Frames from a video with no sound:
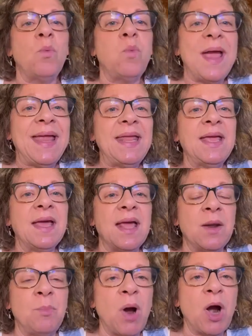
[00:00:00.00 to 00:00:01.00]
awaiting
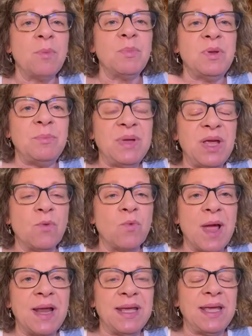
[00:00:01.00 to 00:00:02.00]
an apartment being
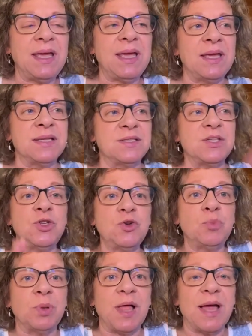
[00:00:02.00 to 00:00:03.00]
ready. It's a
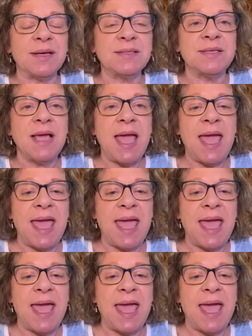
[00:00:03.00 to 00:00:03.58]
duplex.